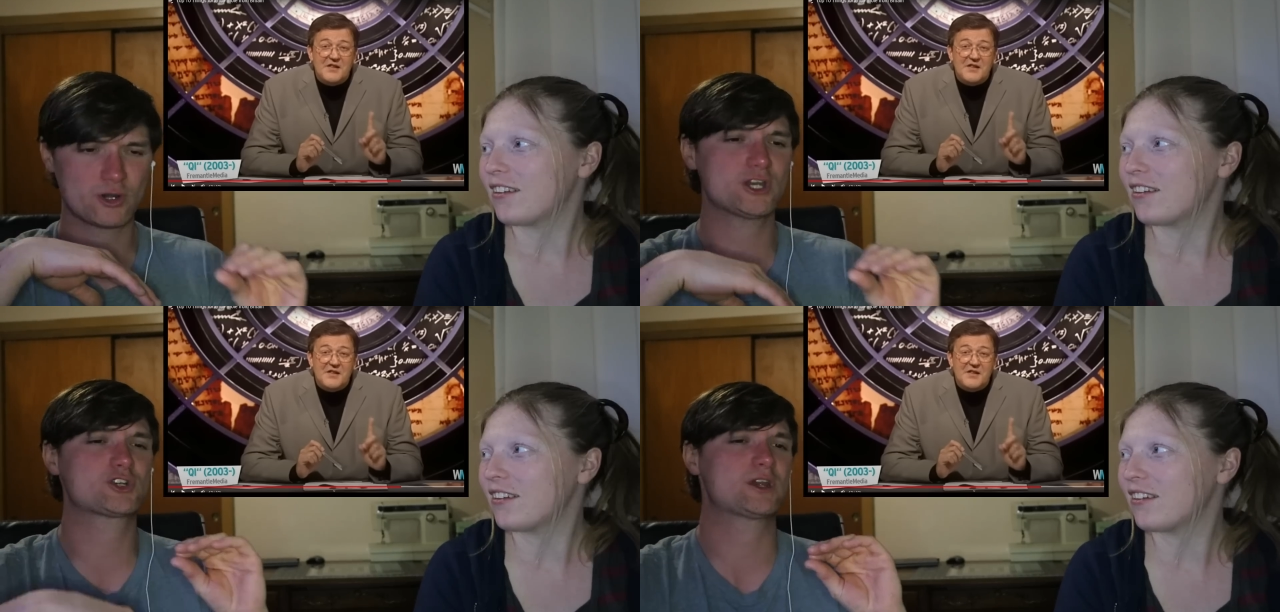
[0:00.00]

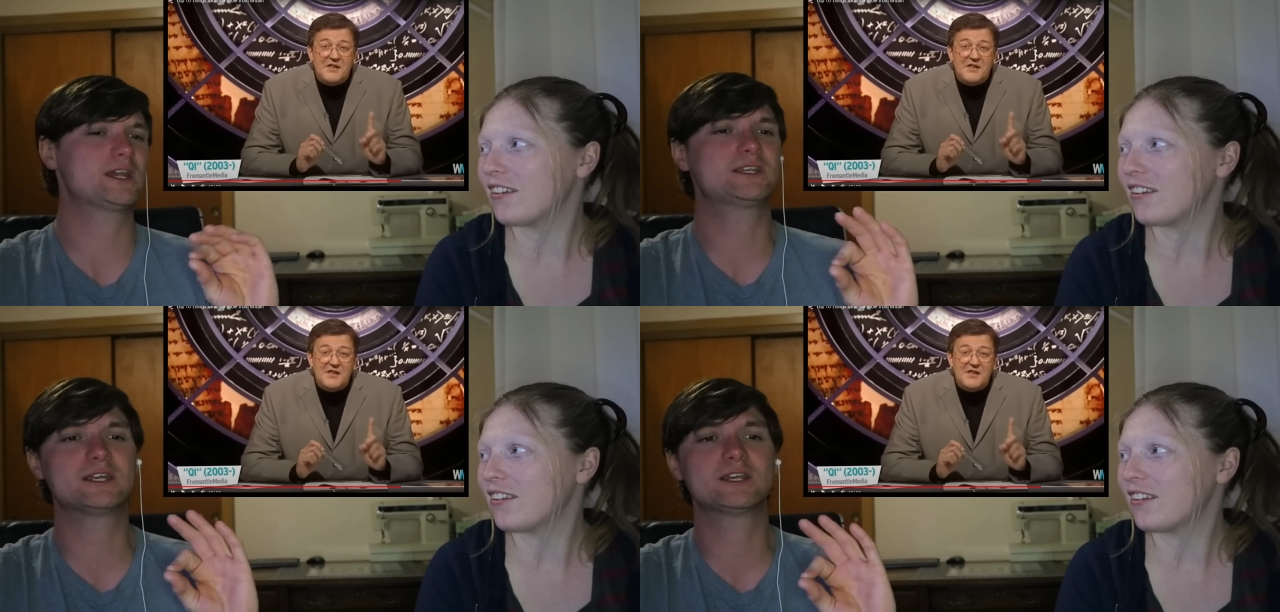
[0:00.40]
Speaker 1: pretty sure
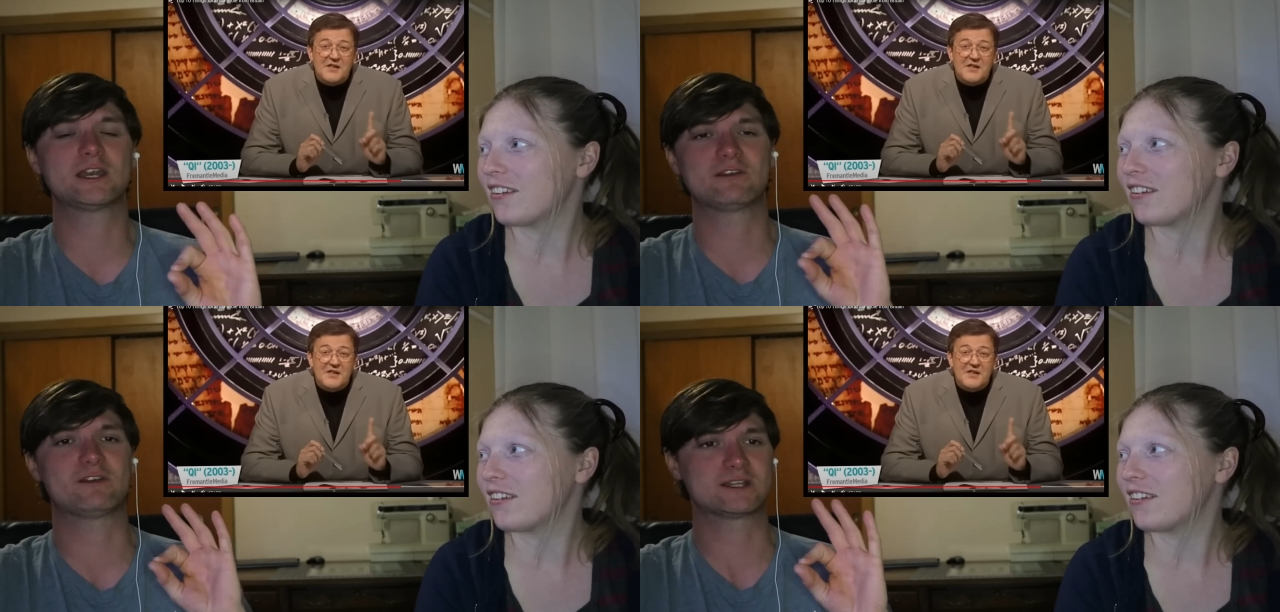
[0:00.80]
he
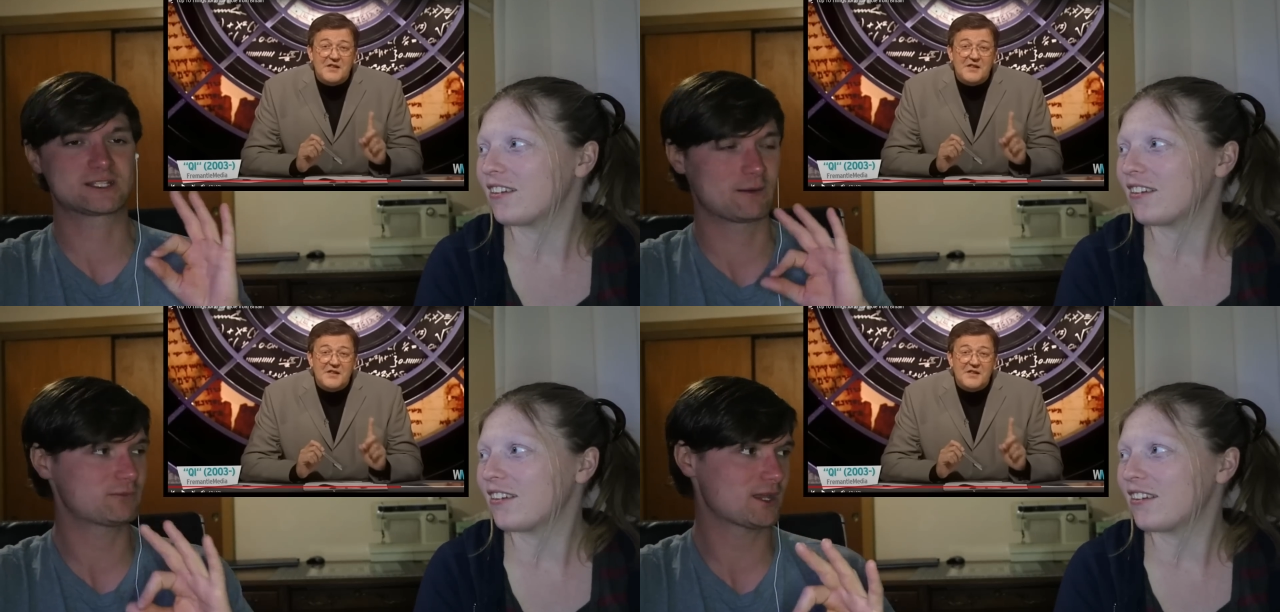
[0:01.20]
did invent
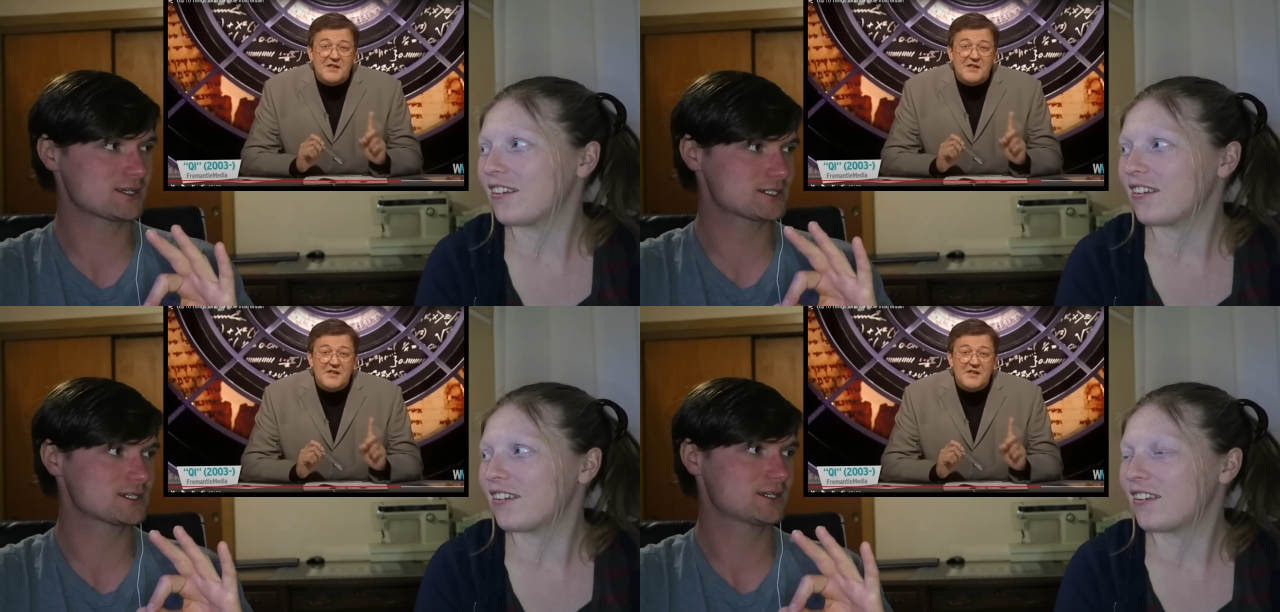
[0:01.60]
some
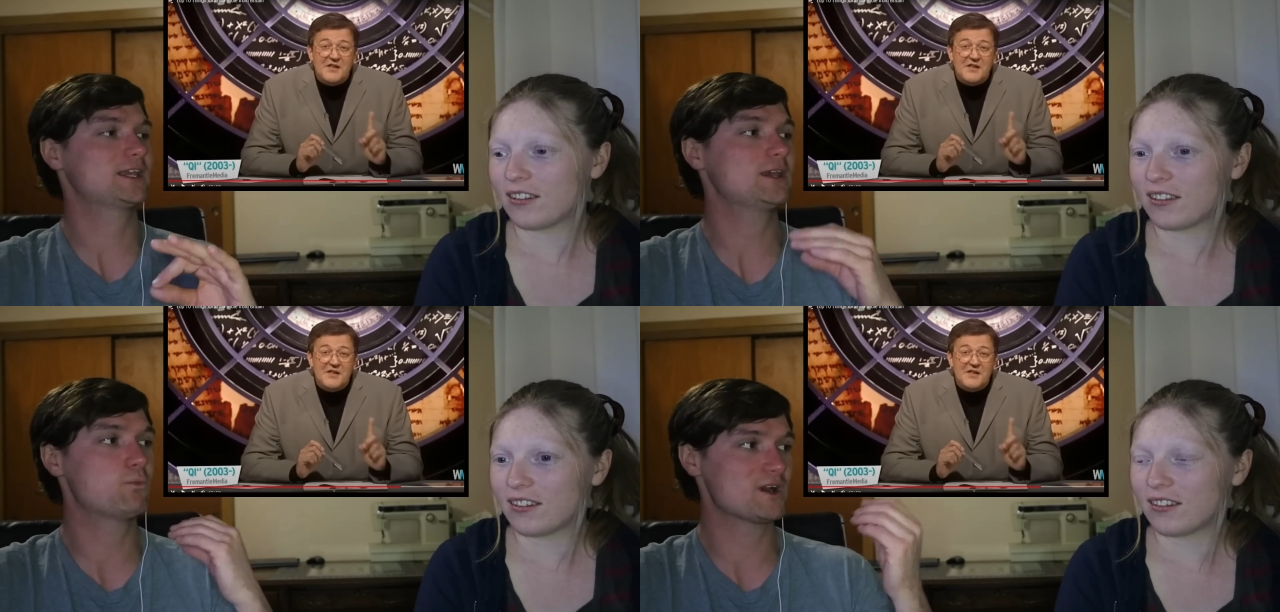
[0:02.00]
things.
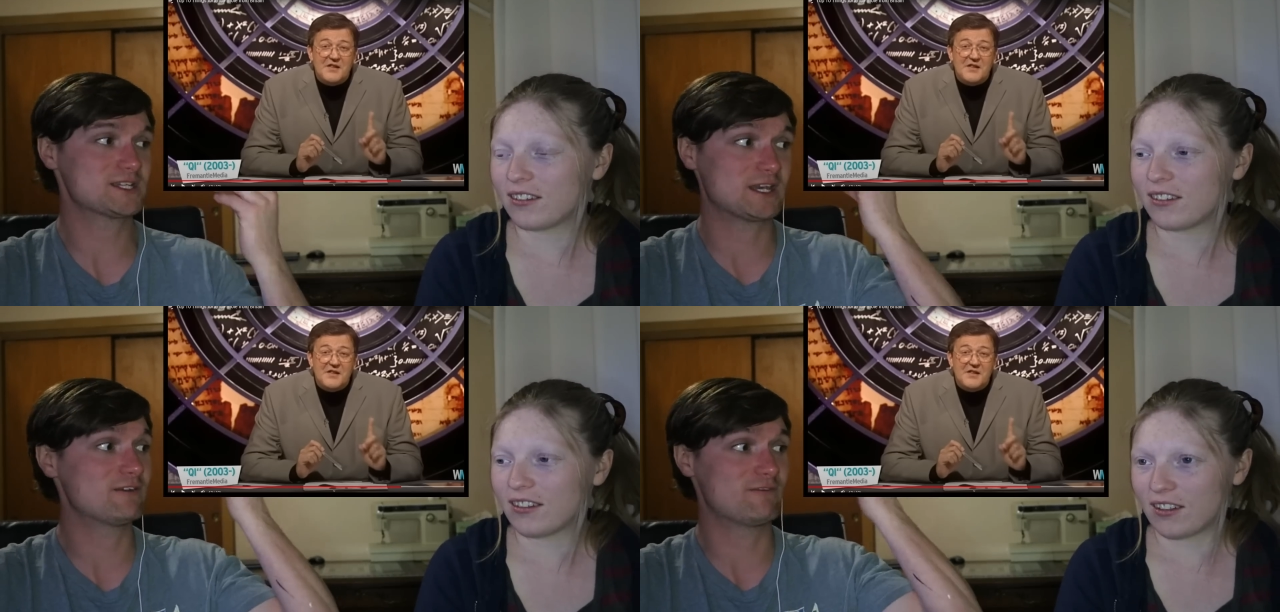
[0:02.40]
Like he
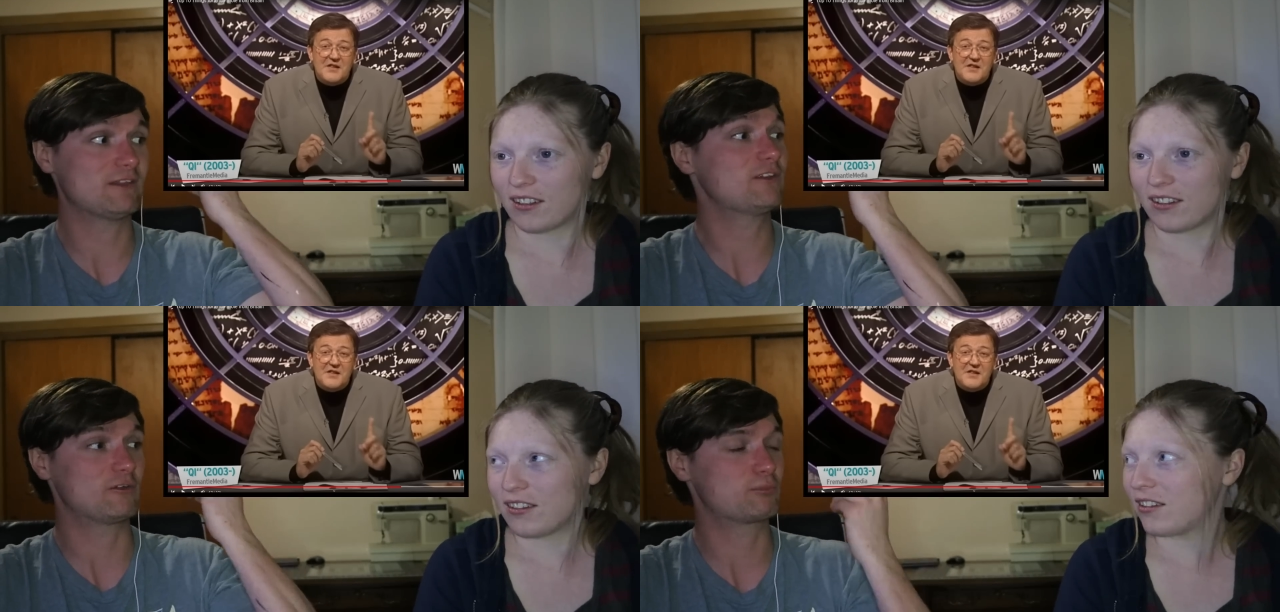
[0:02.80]
was an
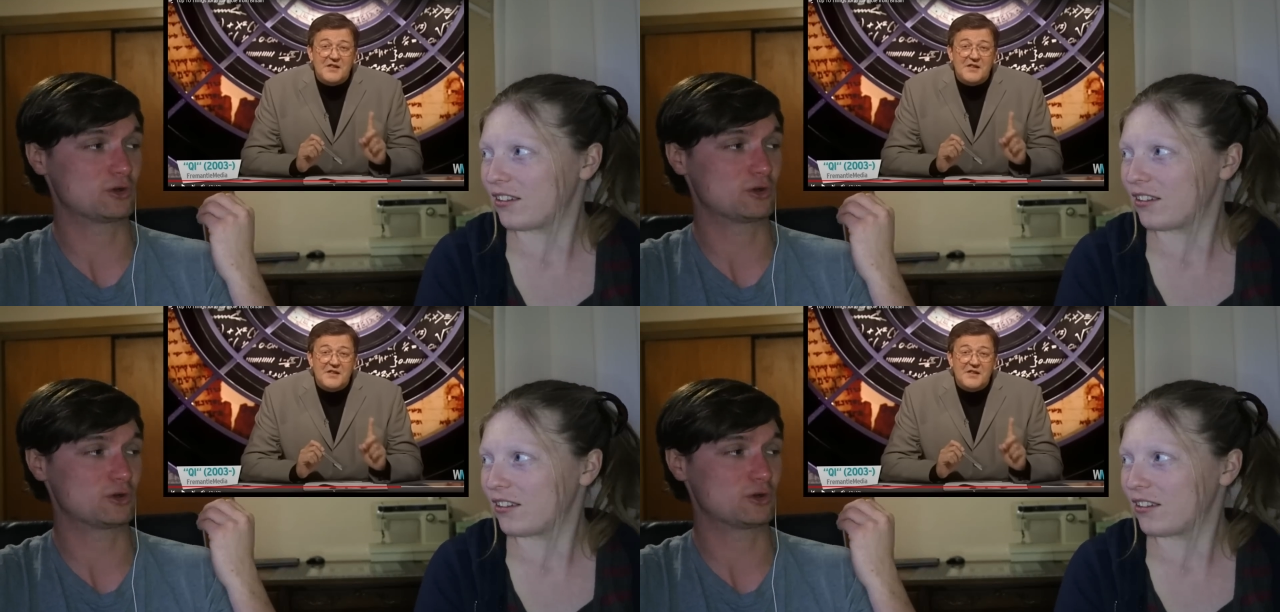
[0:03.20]
inventive